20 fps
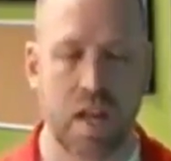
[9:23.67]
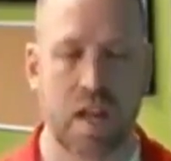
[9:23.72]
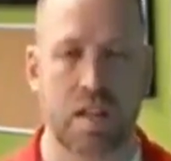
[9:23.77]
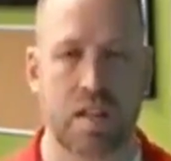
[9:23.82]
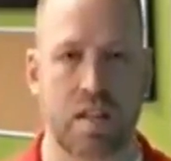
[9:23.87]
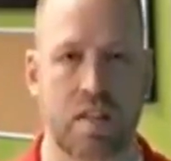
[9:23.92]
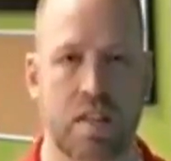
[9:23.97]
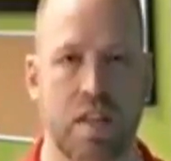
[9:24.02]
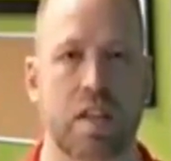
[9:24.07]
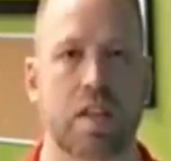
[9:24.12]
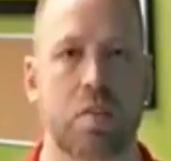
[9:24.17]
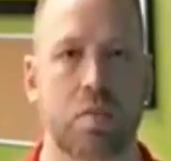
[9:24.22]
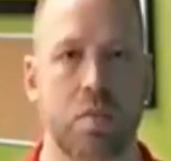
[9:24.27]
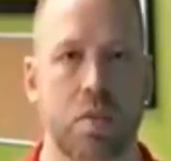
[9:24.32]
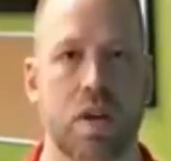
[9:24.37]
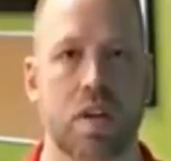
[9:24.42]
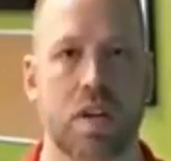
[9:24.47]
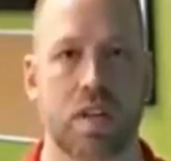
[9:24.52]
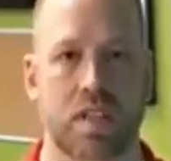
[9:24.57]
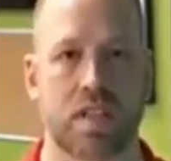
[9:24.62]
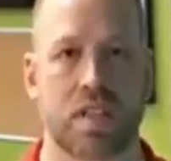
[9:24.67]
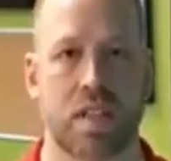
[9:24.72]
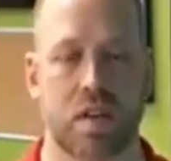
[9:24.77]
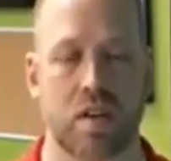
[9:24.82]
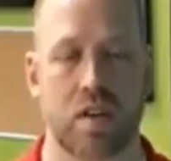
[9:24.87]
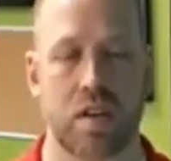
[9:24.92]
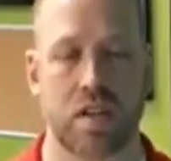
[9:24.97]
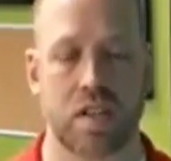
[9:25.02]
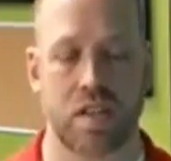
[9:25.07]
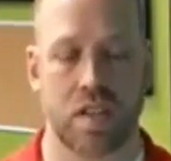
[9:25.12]
the thing you want to
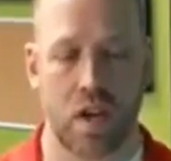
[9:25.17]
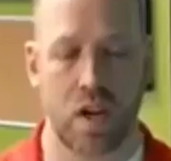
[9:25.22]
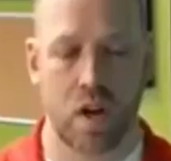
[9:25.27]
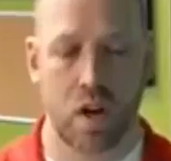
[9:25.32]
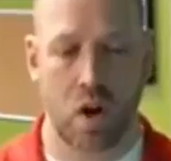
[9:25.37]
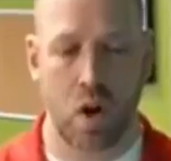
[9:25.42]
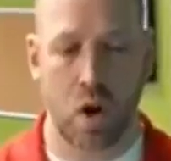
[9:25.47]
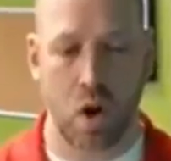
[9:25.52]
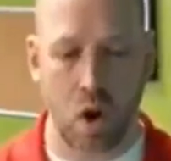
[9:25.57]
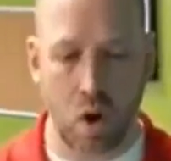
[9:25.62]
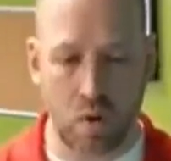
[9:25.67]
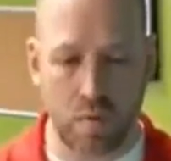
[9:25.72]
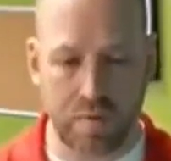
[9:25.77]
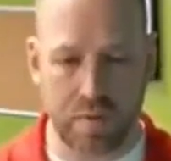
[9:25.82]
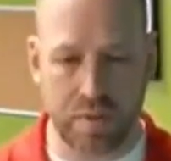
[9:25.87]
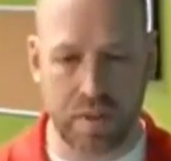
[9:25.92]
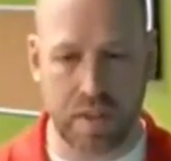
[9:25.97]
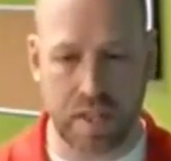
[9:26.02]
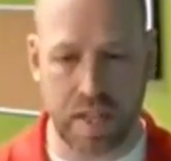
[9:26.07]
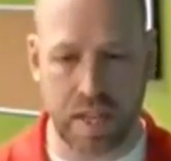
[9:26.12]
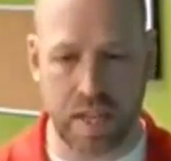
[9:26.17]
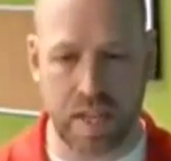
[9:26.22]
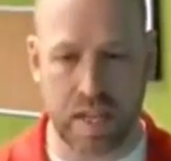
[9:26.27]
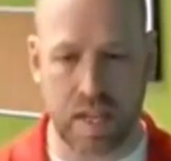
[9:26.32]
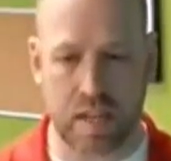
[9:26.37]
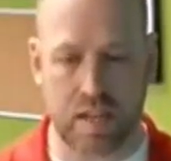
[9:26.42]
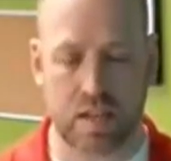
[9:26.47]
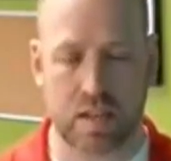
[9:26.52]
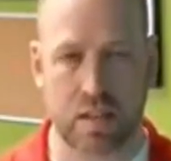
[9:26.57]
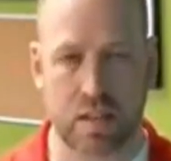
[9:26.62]
consider is, hopefully,
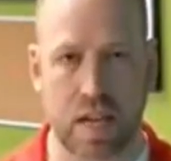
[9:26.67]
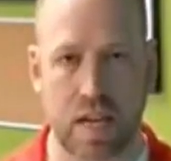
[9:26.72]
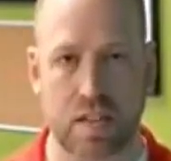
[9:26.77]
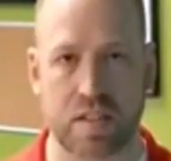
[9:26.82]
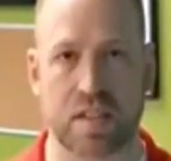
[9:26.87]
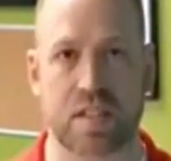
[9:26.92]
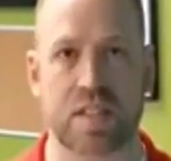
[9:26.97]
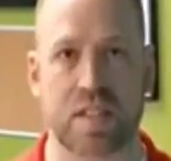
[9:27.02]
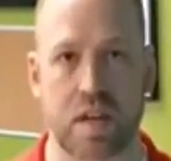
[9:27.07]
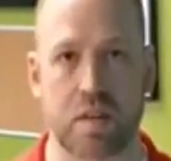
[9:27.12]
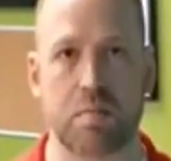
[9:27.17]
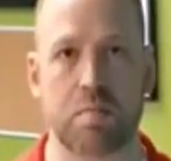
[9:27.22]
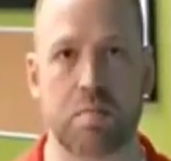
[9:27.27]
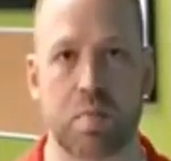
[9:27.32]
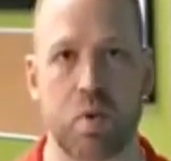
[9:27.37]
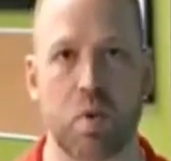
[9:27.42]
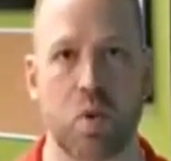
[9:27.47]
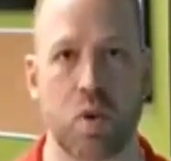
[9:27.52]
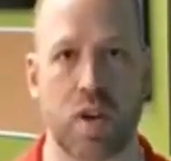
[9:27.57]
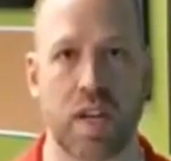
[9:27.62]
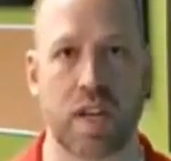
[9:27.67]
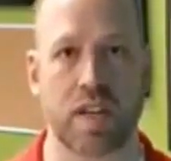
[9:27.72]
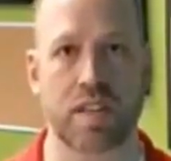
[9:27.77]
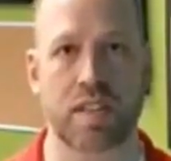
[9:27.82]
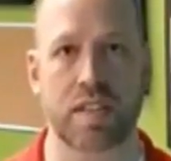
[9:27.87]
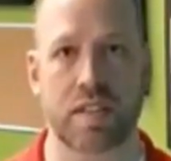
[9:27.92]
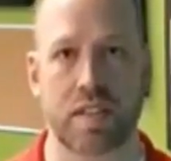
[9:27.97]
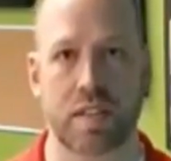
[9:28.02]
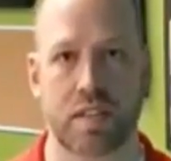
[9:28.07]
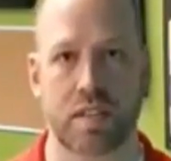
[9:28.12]
at some
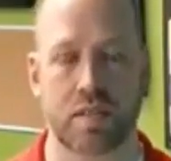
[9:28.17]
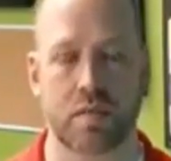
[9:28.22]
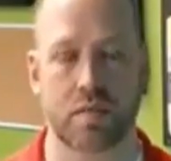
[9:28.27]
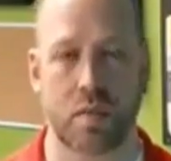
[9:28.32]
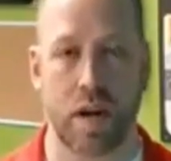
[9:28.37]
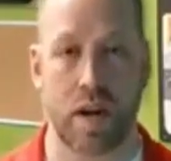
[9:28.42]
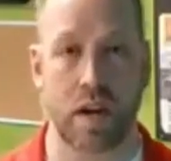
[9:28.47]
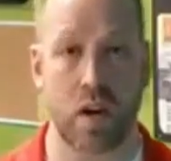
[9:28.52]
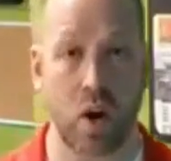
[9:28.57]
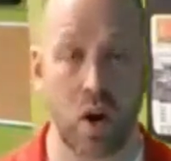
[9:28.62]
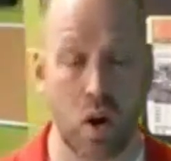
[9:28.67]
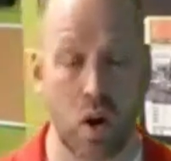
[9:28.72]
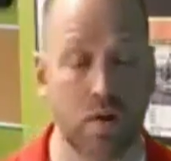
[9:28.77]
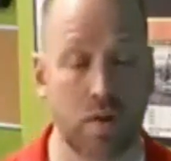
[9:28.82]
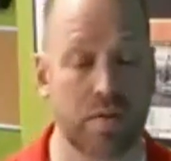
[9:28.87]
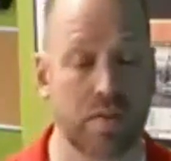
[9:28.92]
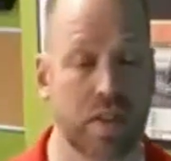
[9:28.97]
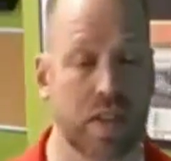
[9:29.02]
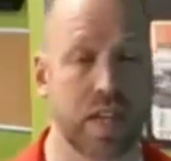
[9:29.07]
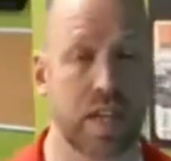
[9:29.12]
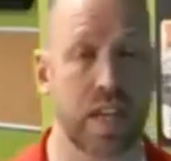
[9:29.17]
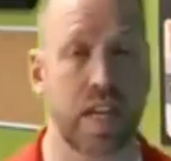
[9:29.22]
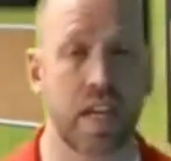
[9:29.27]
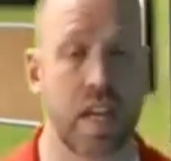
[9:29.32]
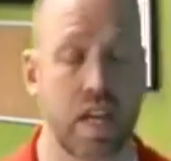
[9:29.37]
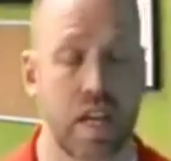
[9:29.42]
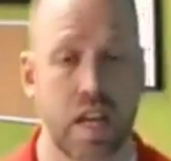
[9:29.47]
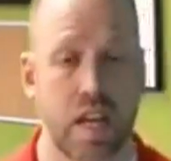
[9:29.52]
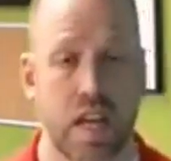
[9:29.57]
point, right, hopefully,